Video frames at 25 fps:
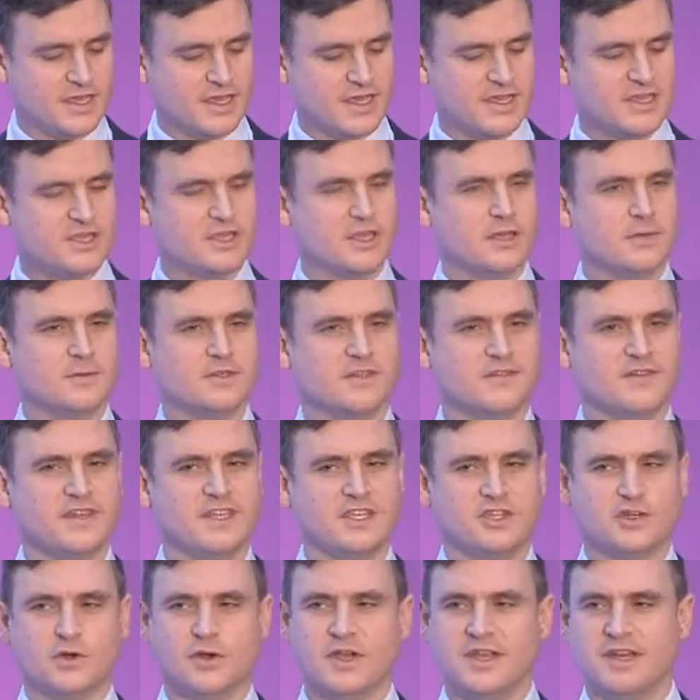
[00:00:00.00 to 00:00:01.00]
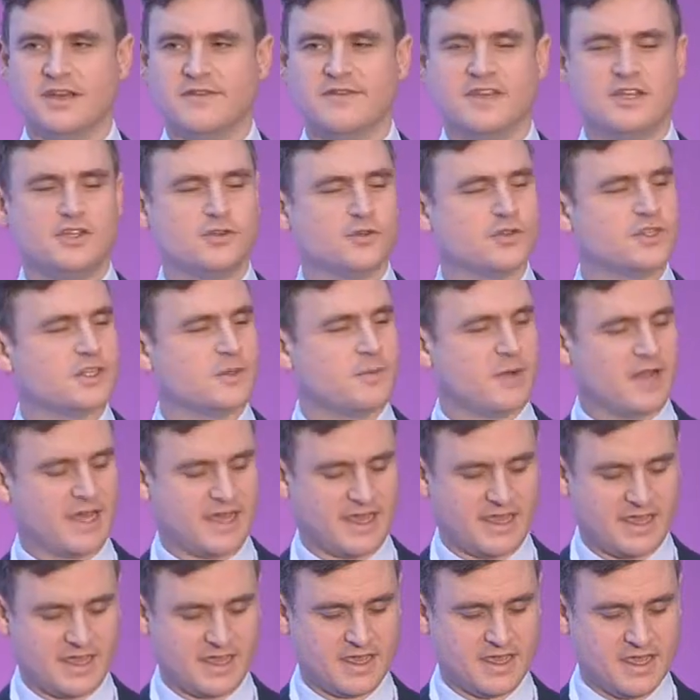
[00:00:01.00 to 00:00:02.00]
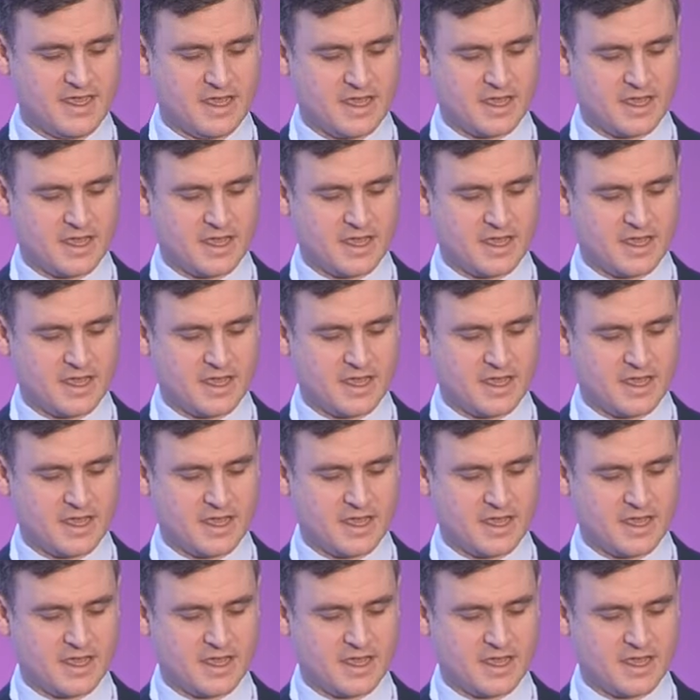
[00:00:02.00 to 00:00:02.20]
in terms of each individual supplier